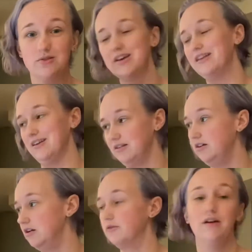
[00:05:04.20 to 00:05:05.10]
And then, you
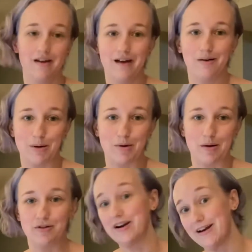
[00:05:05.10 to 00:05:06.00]
know, my bobbin
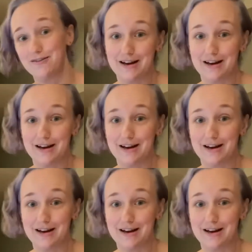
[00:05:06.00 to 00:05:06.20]
ran out and I